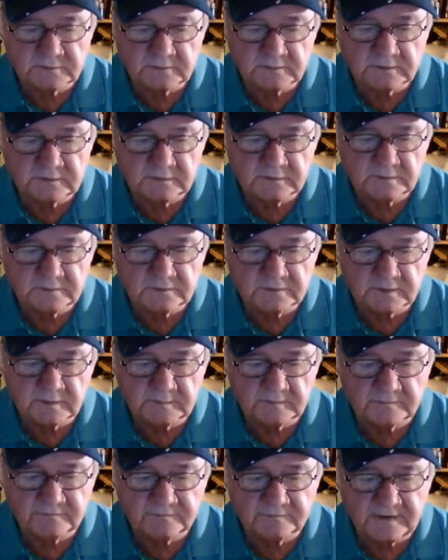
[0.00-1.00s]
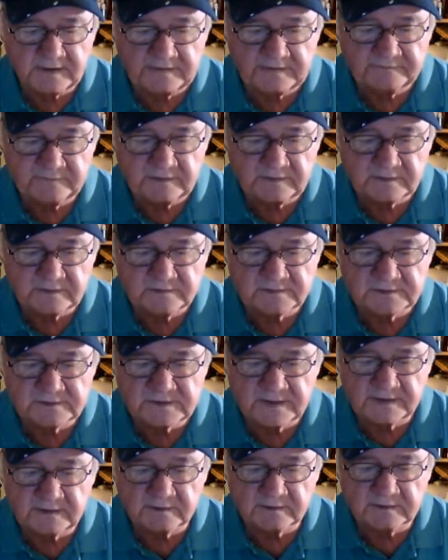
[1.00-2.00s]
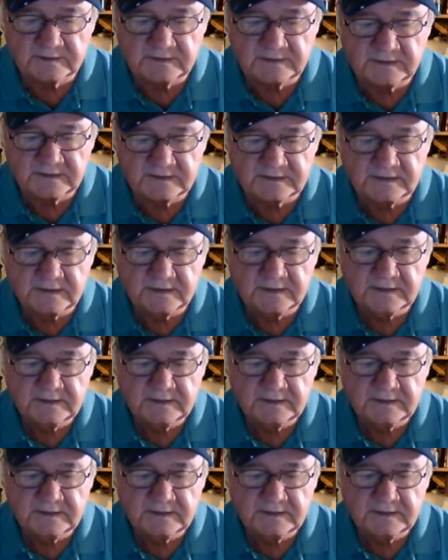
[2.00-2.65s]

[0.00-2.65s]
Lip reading: includes number 5, Kinsale King,